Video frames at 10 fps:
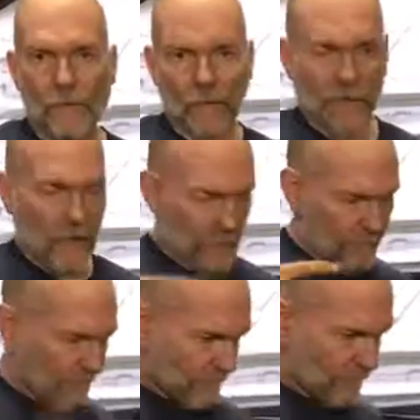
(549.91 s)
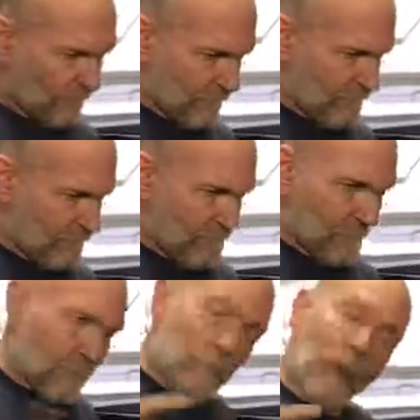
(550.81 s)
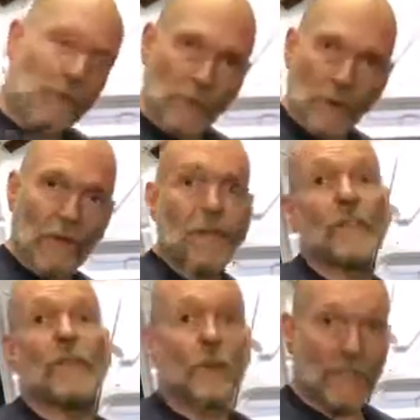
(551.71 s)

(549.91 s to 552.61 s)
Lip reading: the pipes welded into the